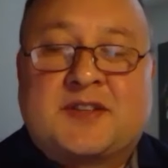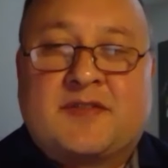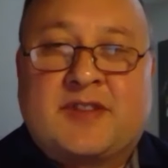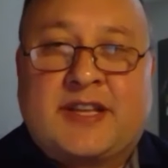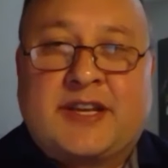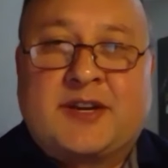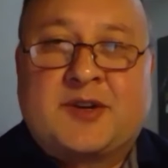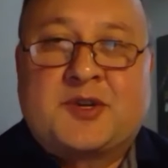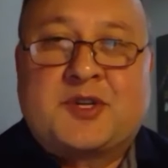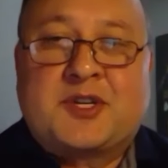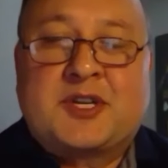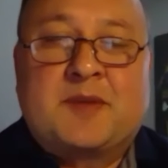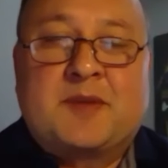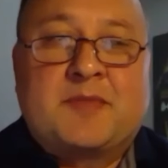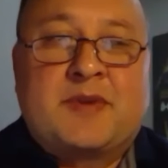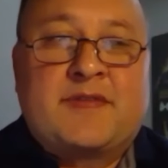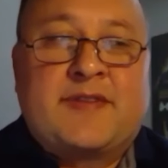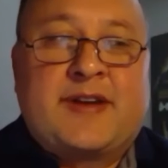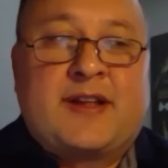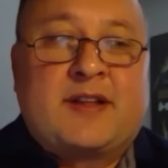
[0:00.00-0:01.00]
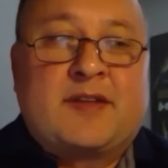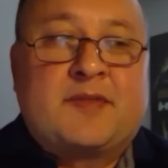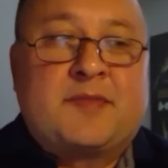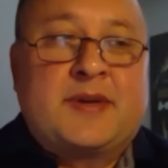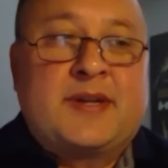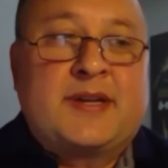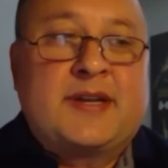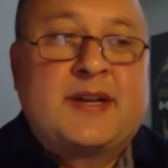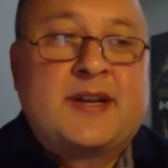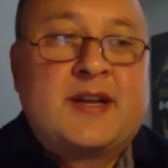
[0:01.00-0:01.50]
leadership
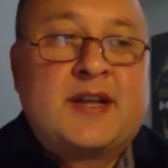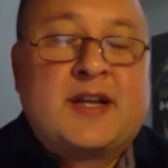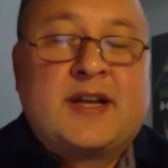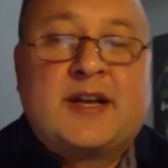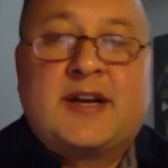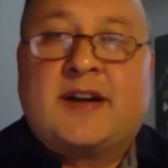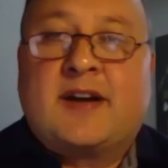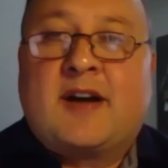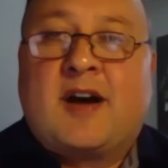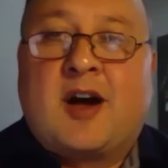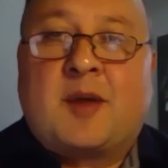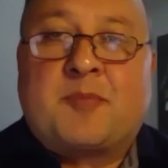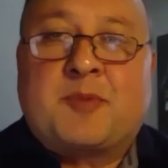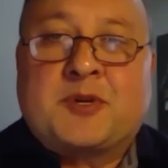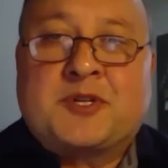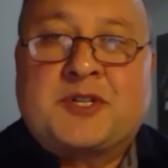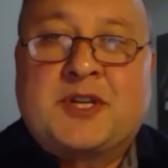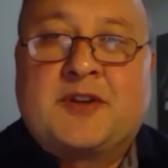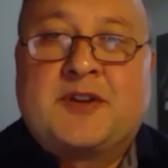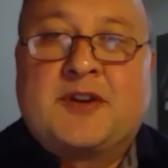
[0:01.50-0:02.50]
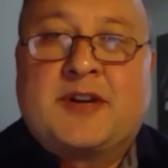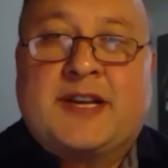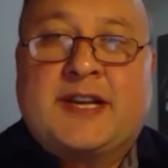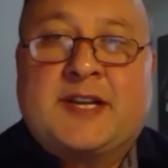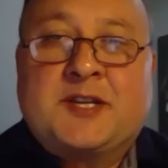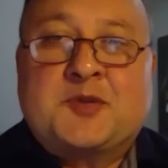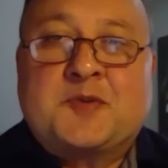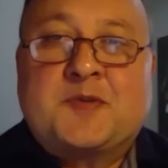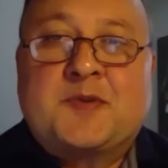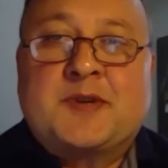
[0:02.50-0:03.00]
development
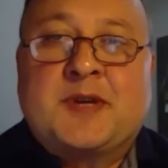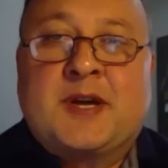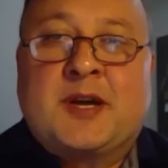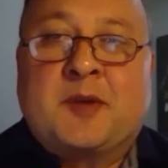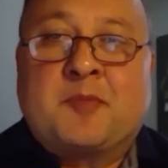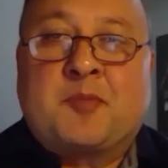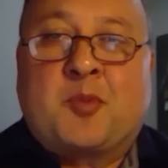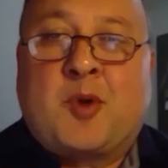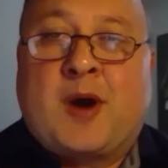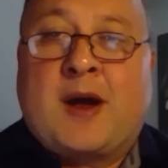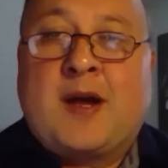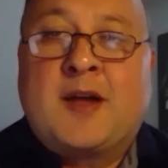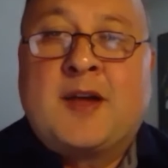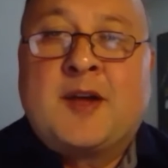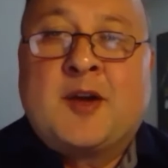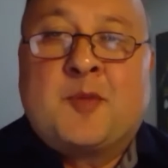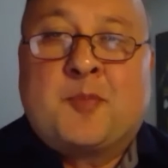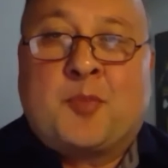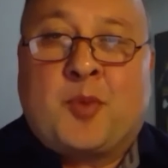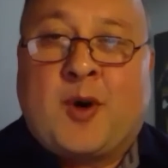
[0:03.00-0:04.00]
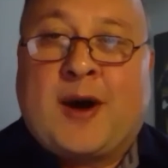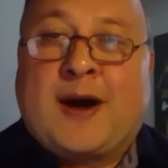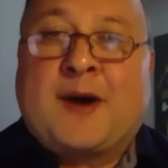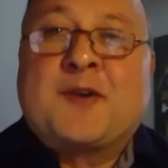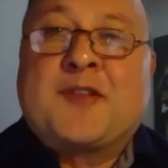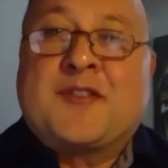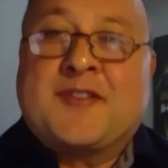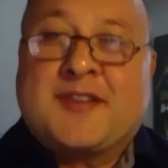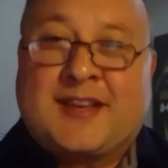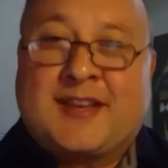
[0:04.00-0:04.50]
opportunities
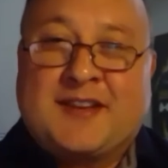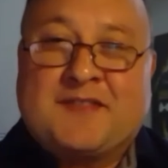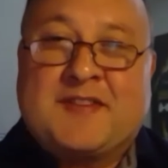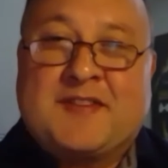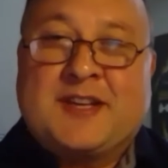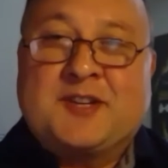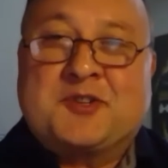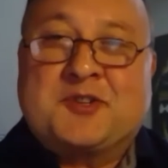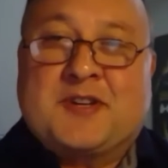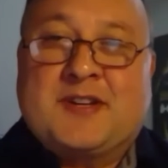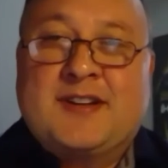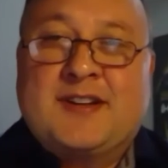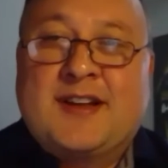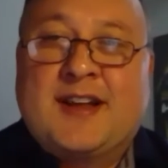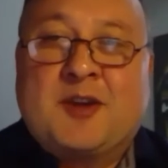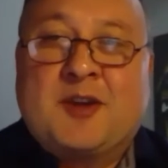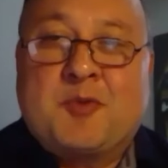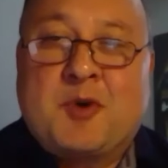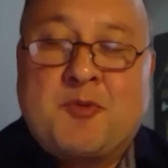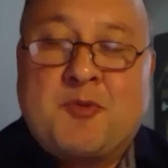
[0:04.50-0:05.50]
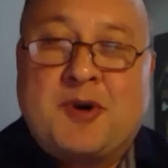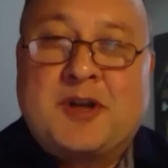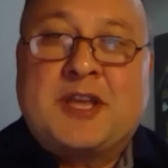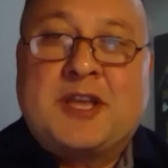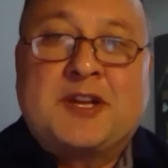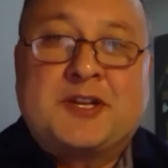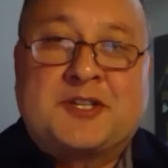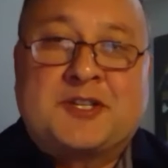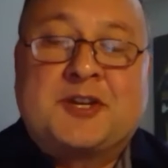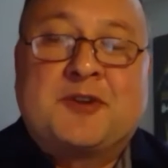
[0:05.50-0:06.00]
prior to the convention, and we want
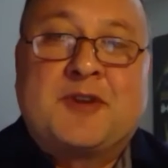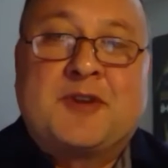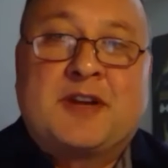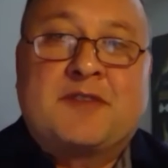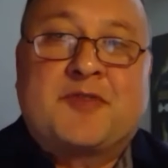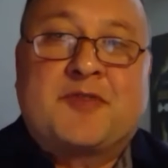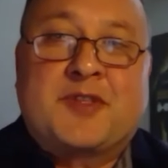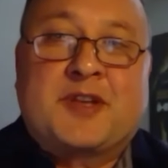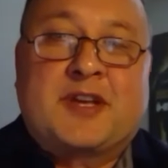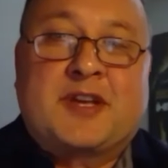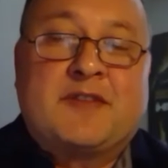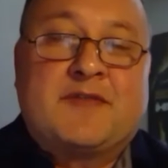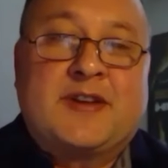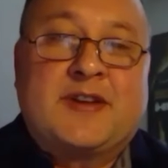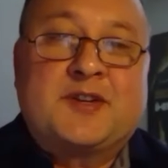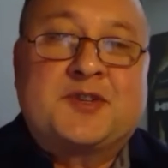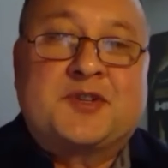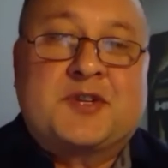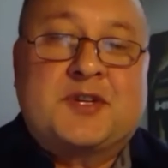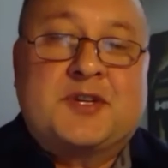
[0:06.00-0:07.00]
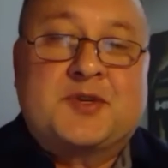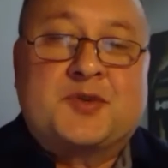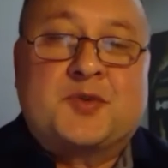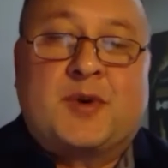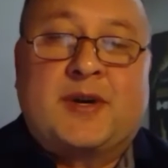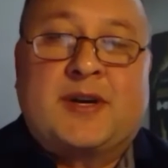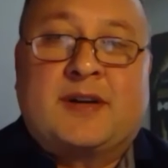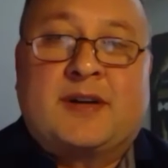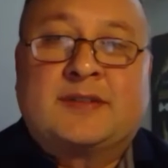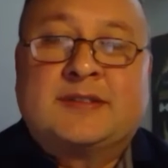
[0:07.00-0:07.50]
you to tune in for the convention as
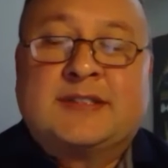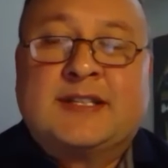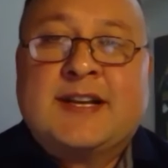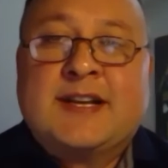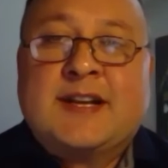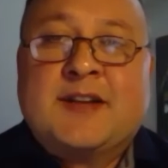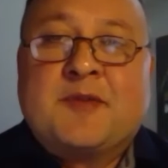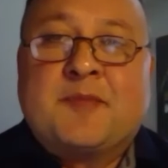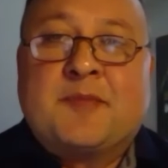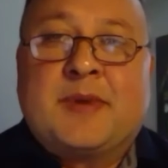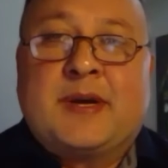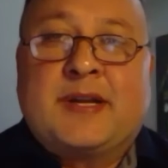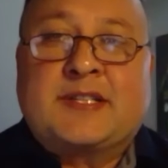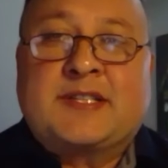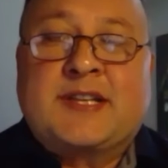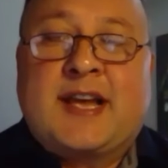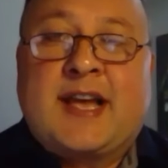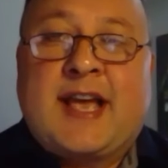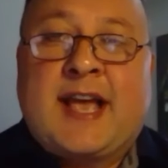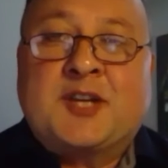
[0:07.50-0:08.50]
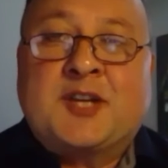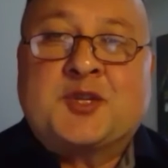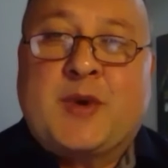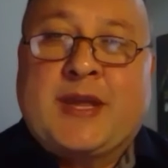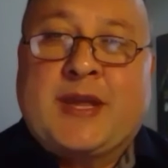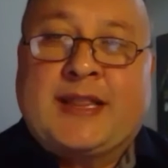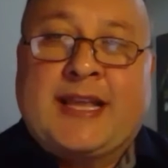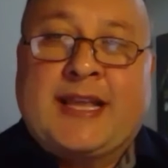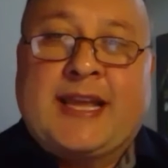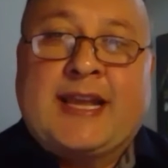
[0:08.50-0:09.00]
well. But as
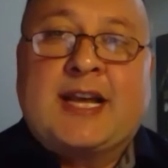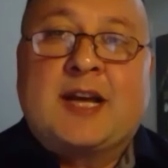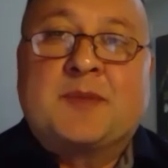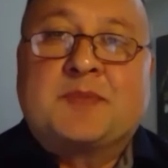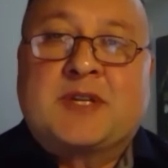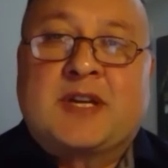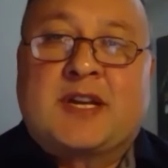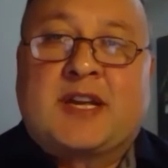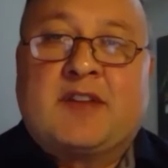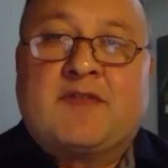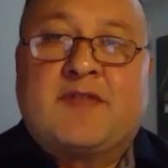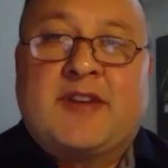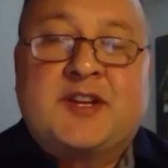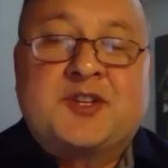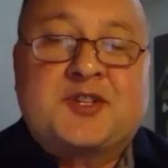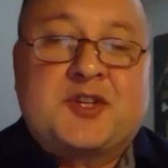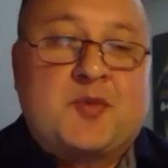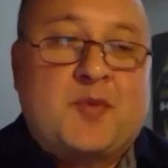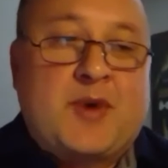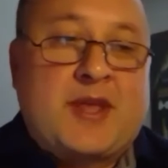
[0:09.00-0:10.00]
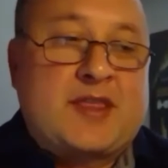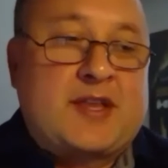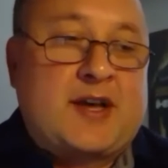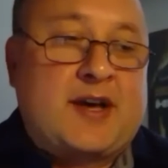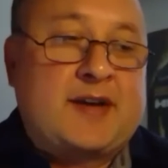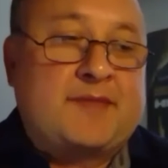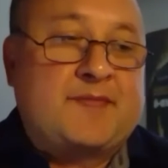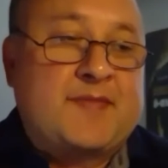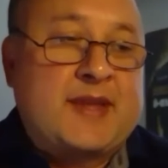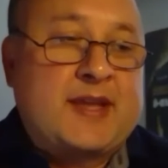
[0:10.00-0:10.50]
we lead up to convention, we
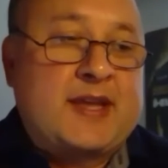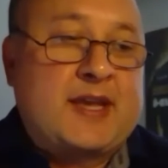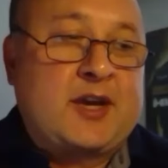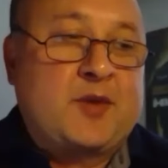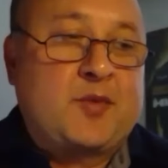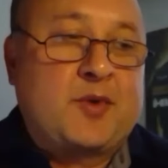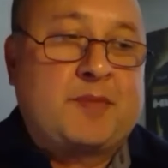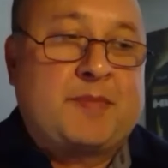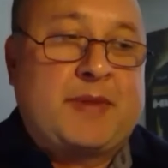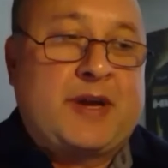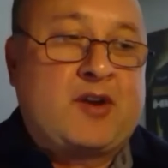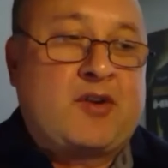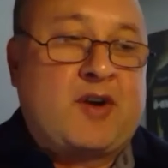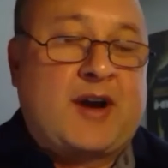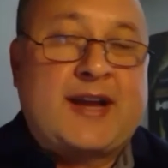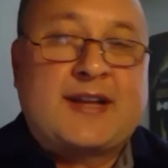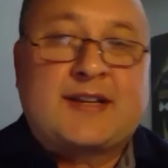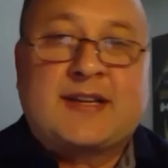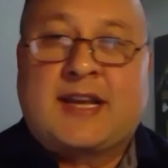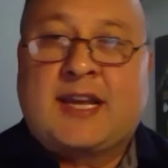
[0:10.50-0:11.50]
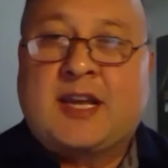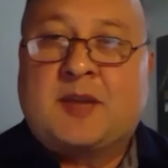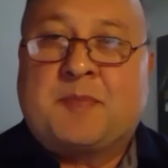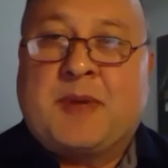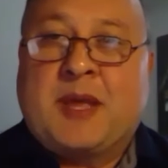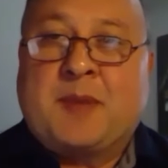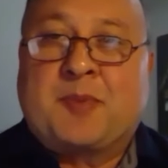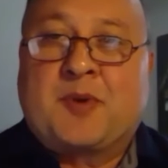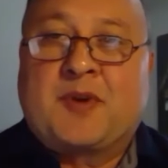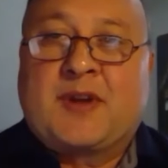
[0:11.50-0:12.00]
thought it would be great to get
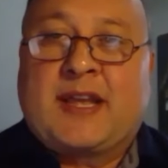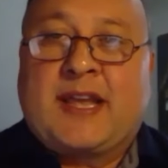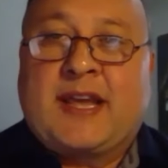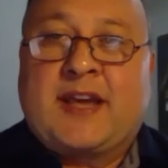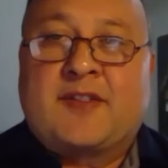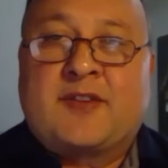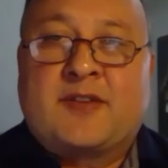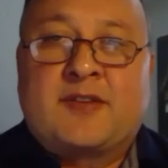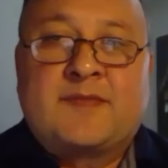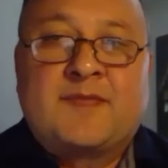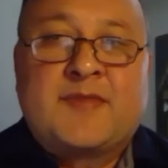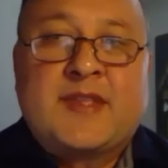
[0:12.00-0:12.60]
people together,